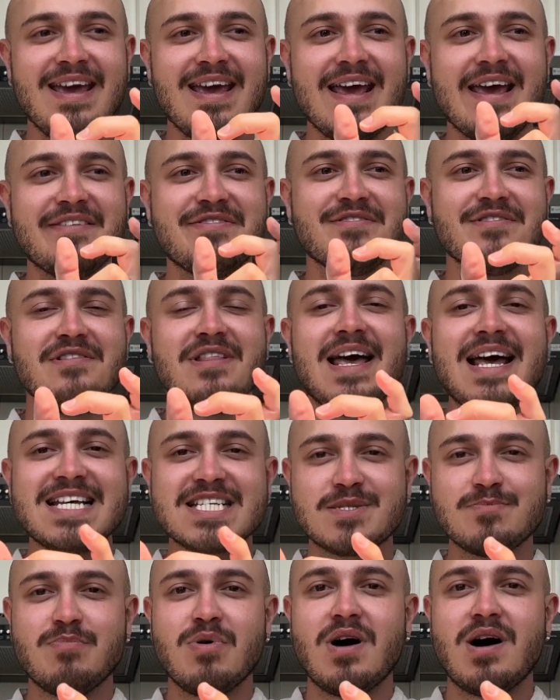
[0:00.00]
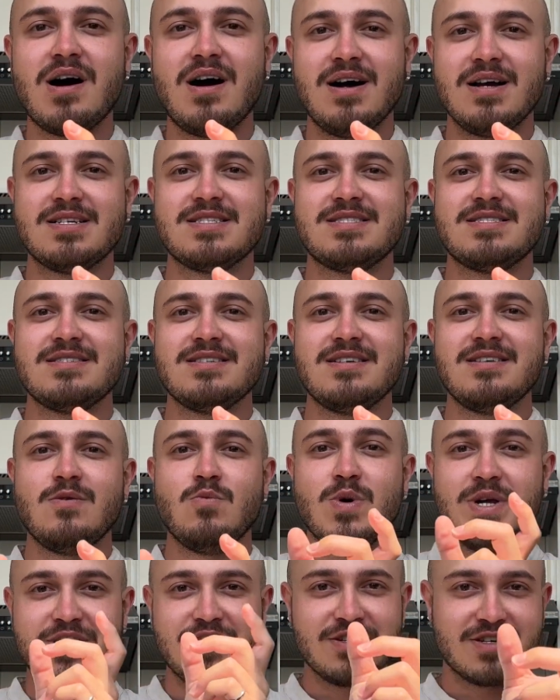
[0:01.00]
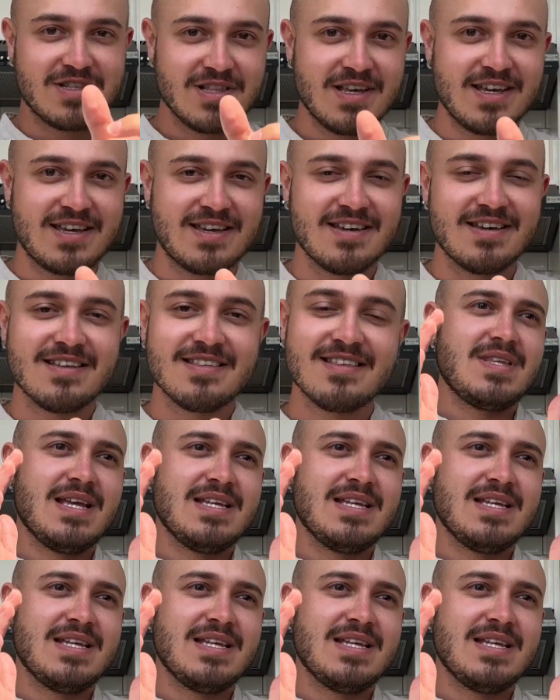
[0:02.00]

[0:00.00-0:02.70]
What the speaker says: And the last box, when you click it,